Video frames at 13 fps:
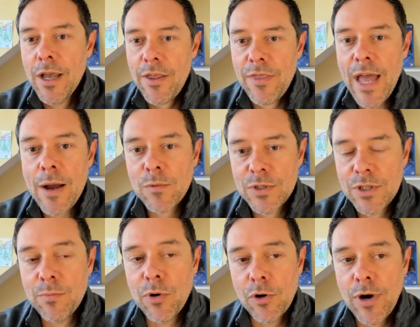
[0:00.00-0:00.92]
that was
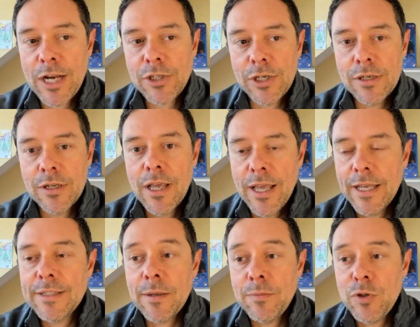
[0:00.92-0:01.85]
the progression,
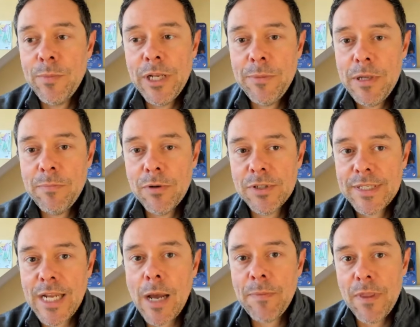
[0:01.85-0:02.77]
except too many people
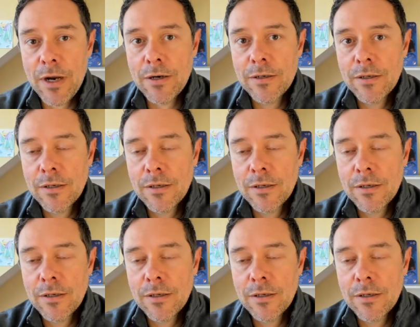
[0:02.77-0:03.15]
stopped there.